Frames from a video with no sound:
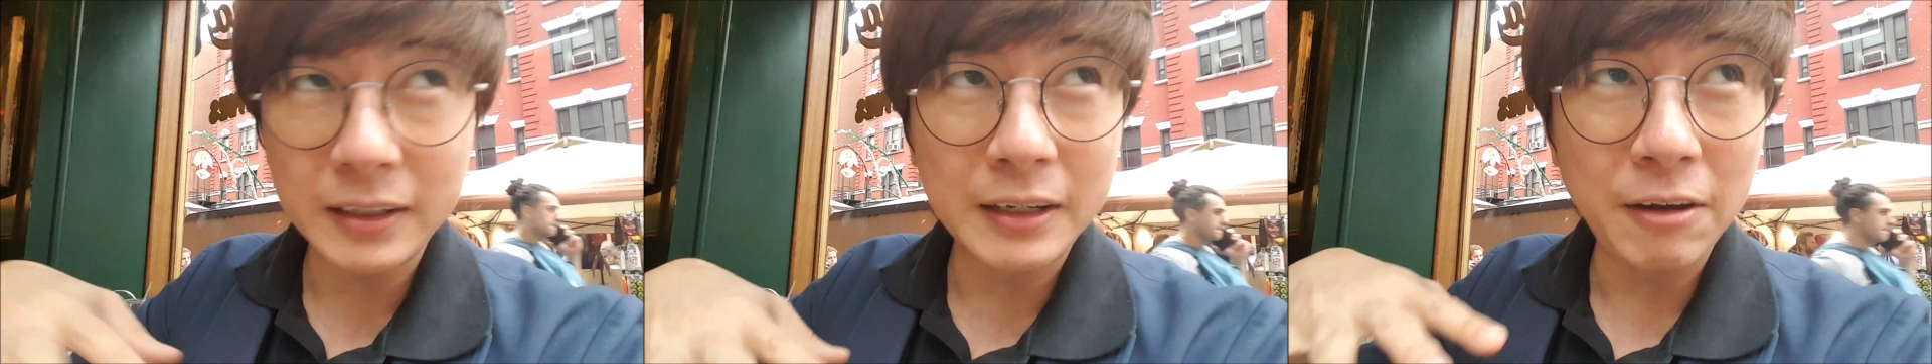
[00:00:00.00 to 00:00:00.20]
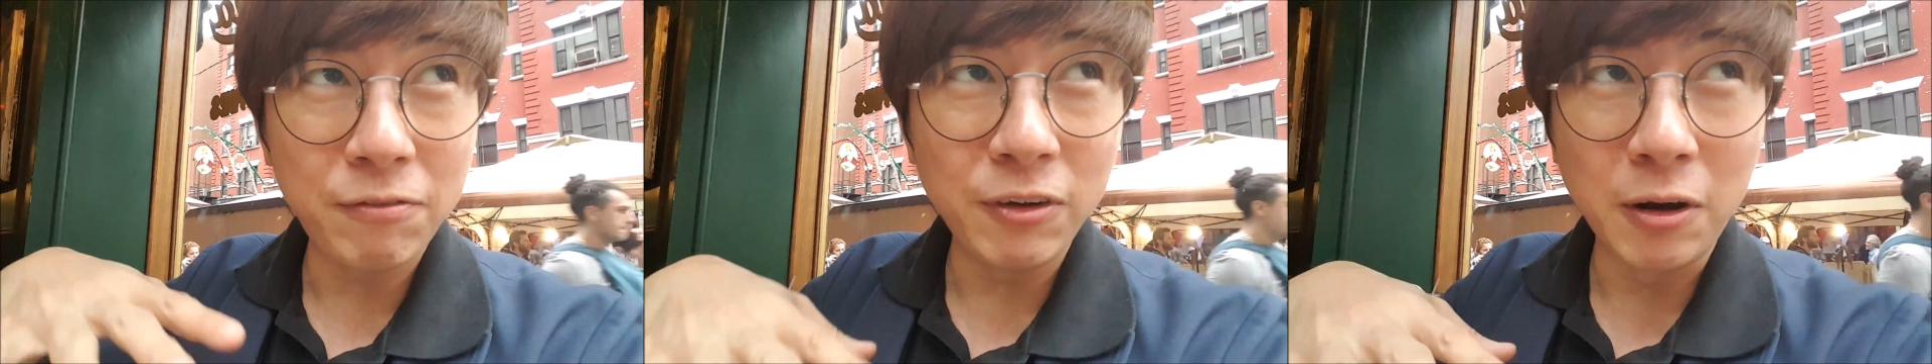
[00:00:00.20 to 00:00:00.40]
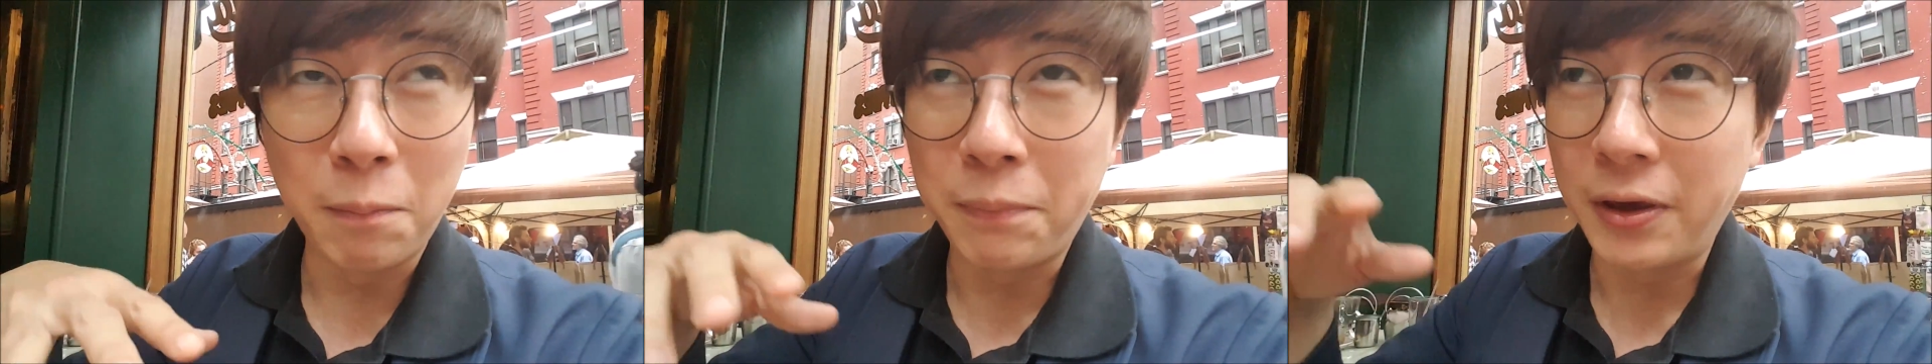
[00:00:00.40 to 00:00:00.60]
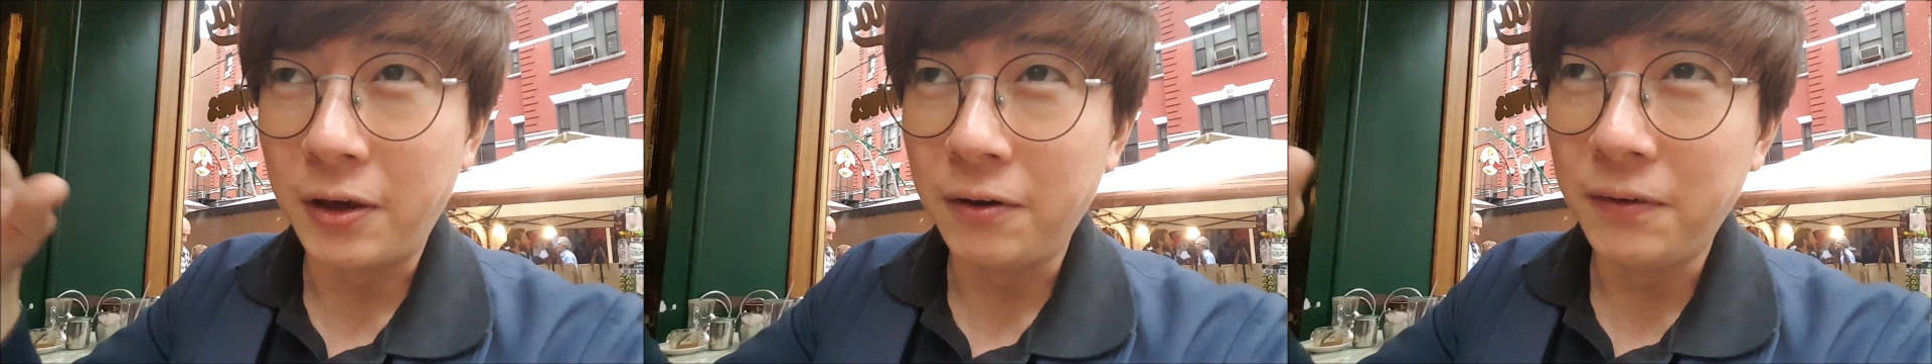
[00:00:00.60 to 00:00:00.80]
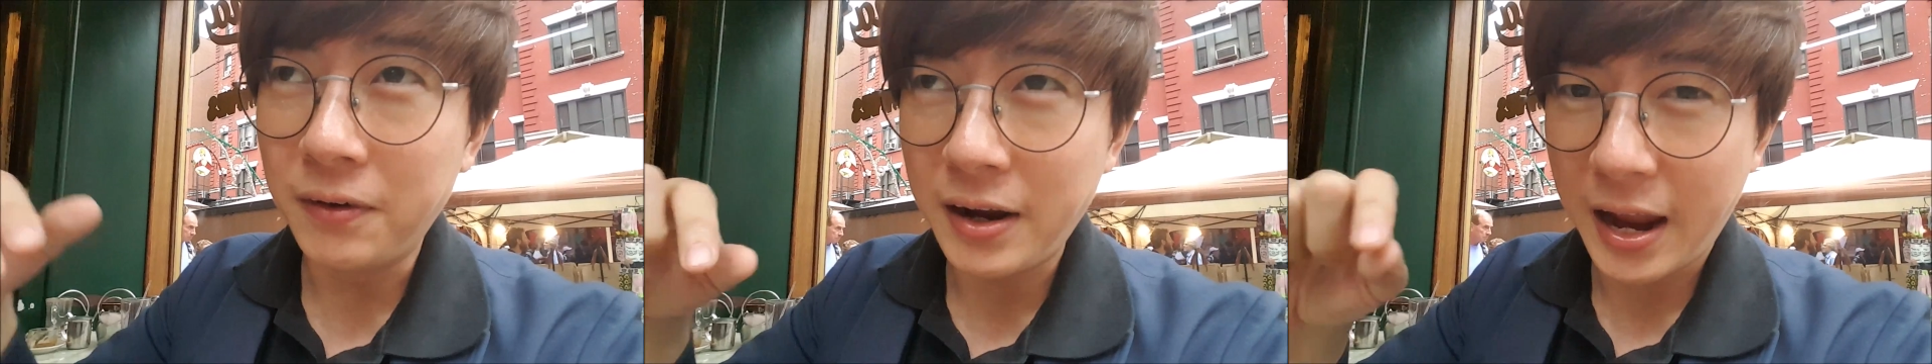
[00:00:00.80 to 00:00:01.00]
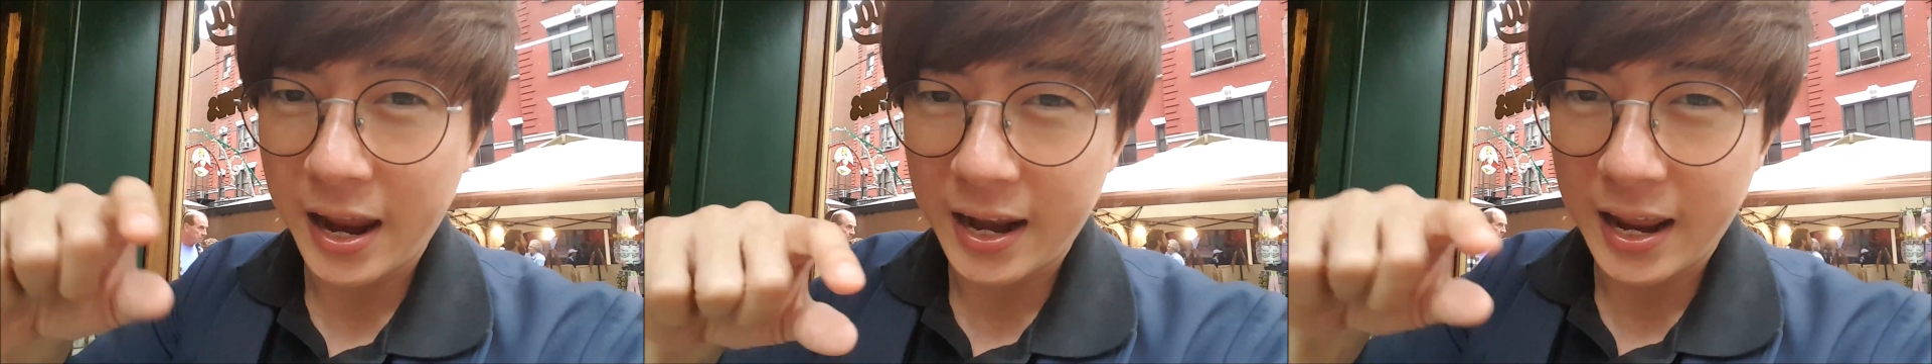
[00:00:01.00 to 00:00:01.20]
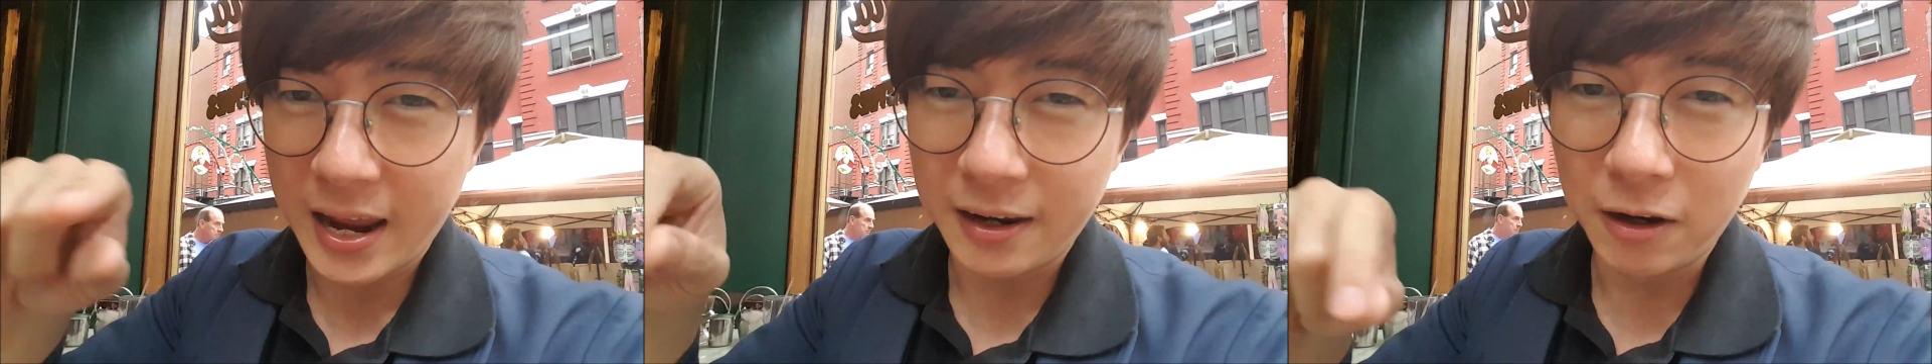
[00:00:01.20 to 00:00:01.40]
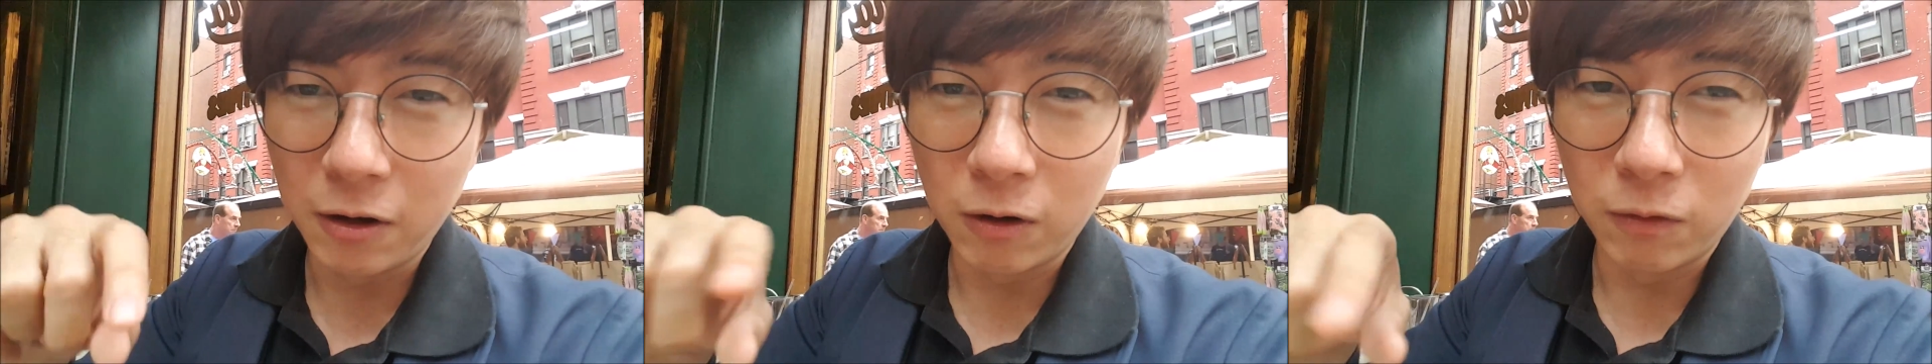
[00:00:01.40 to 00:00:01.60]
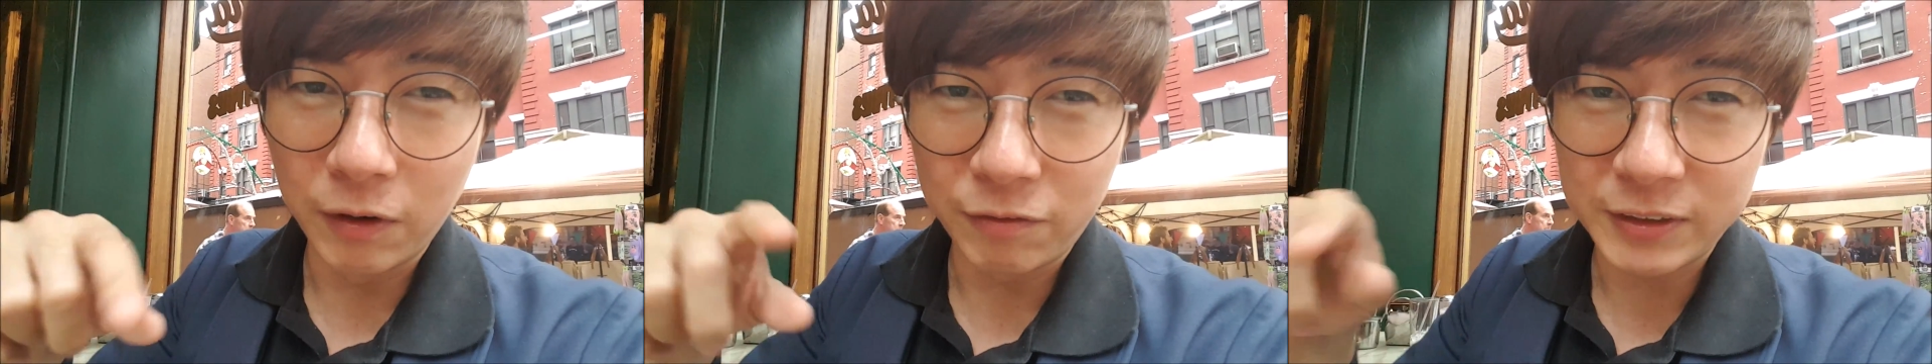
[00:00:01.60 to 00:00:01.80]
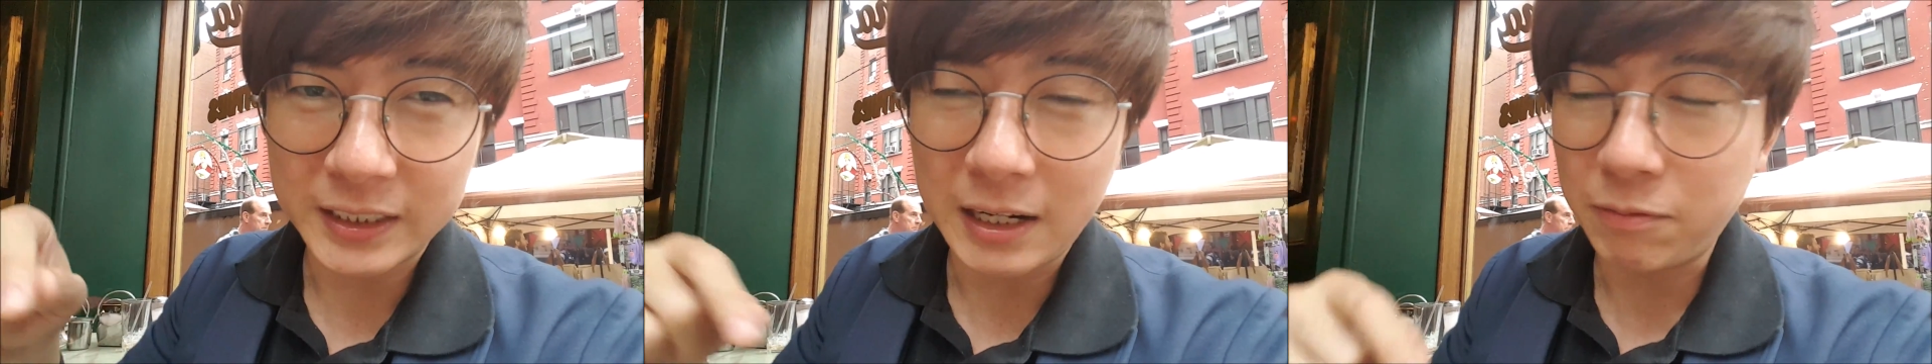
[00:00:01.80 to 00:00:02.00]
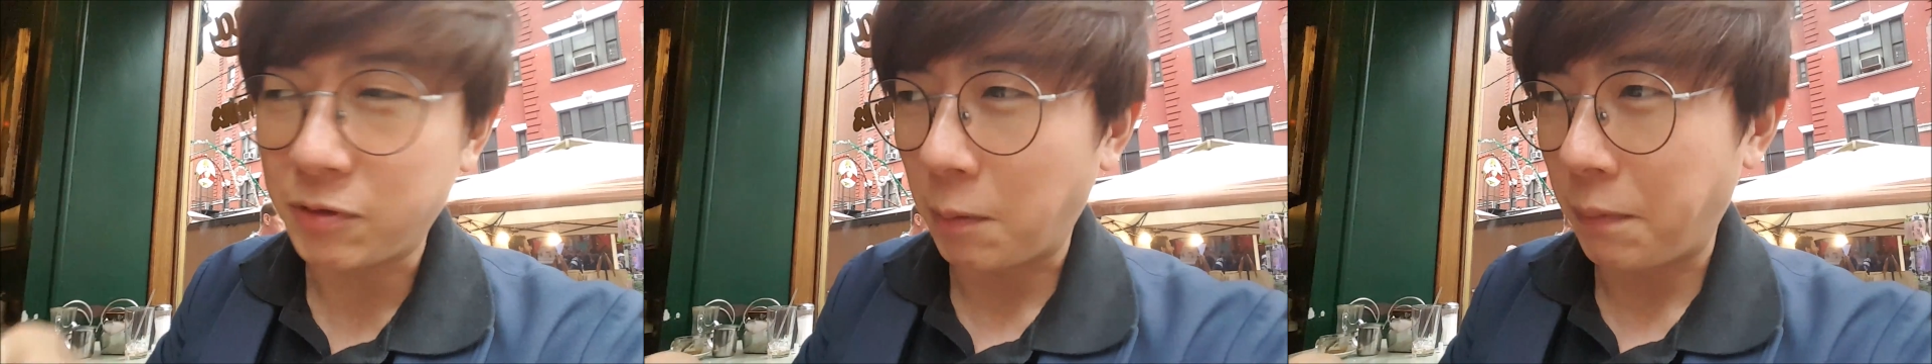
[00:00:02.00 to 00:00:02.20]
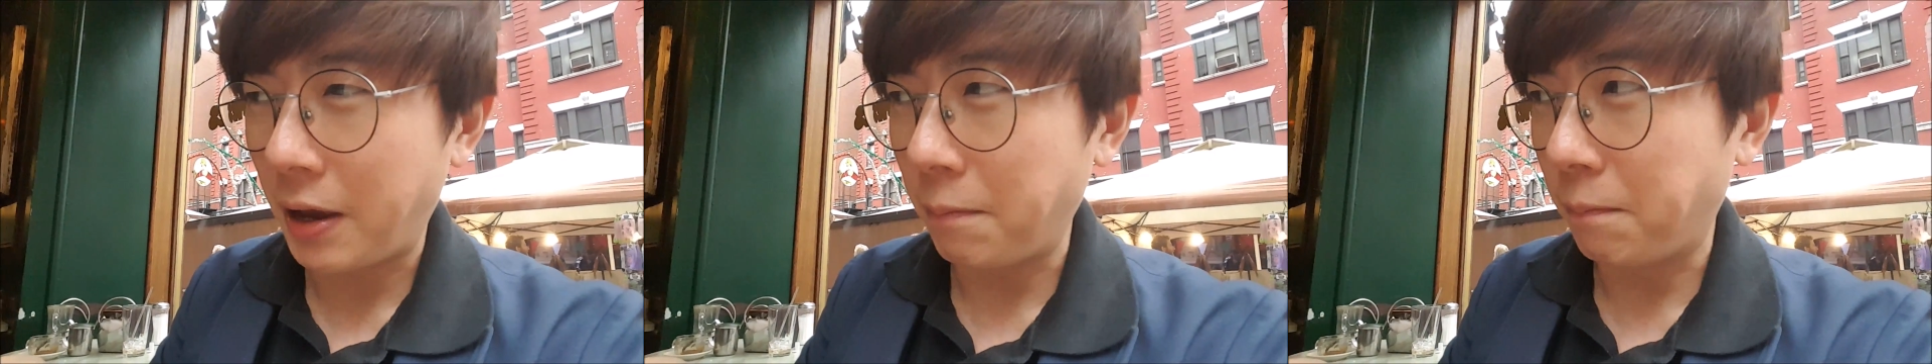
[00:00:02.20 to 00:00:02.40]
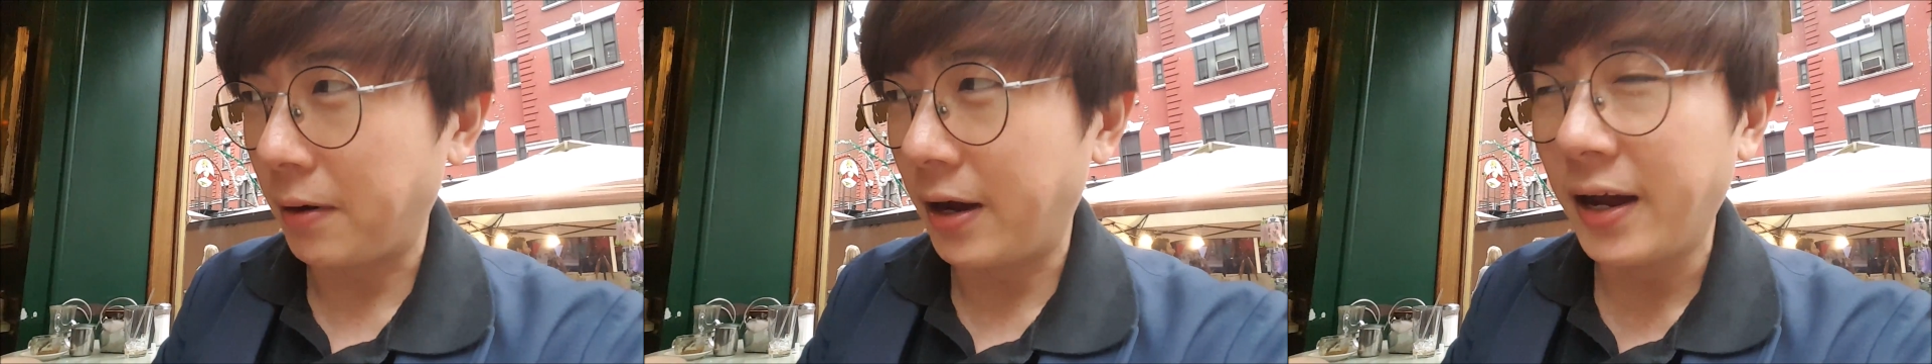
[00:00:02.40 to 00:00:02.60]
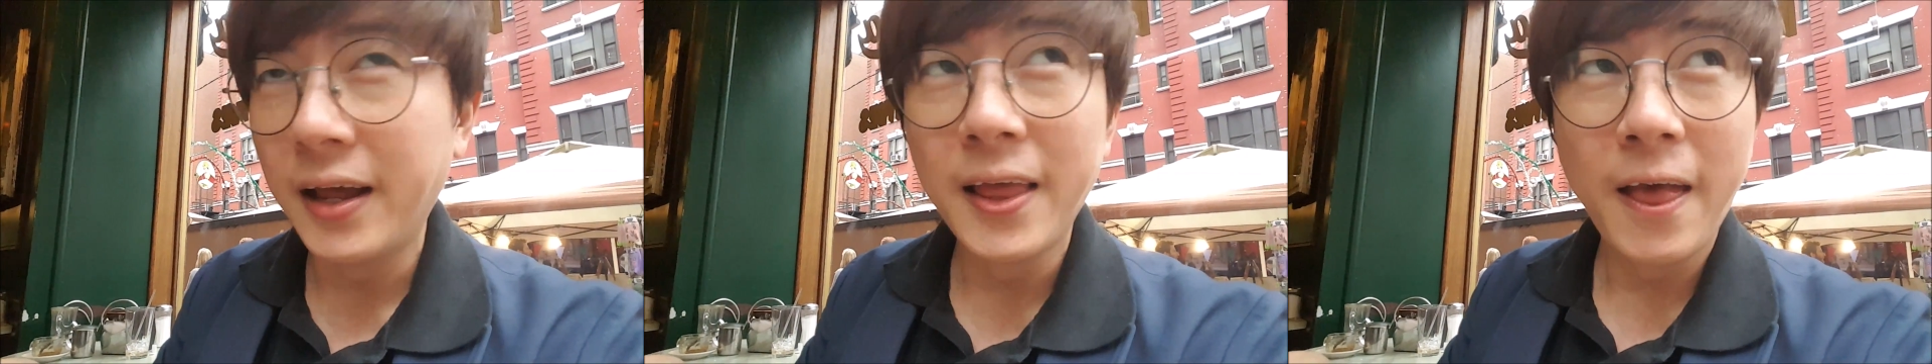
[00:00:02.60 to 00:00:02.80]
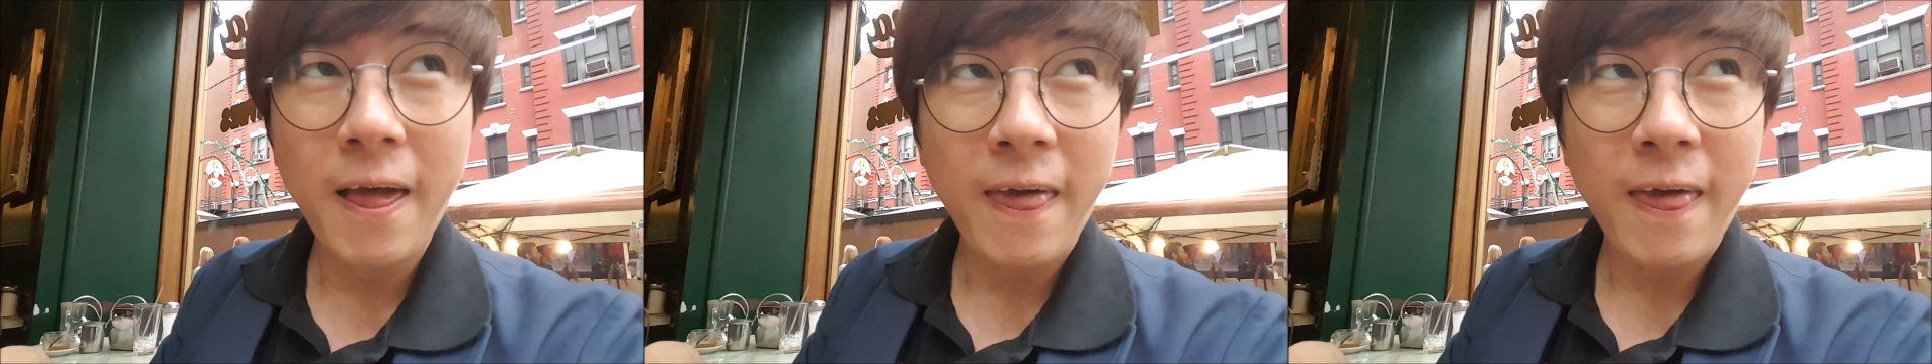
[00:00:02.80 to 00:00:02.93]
give you a bill, and then, you know, with slips of paper,